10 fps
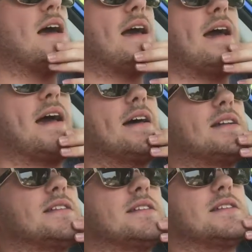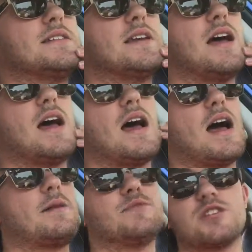and
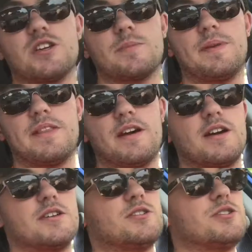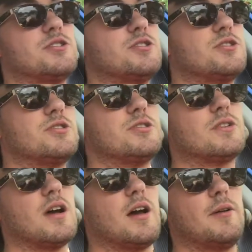I'm just gonna be there and
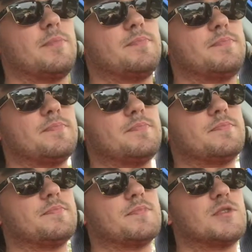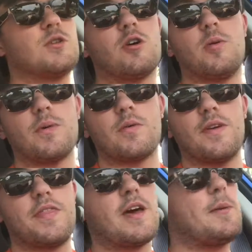um, doing homework
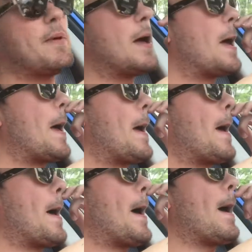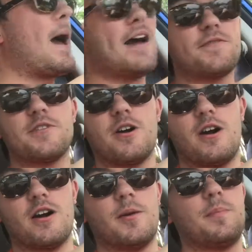with them after
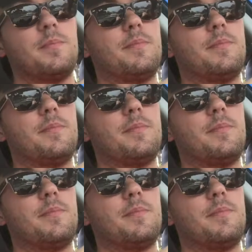art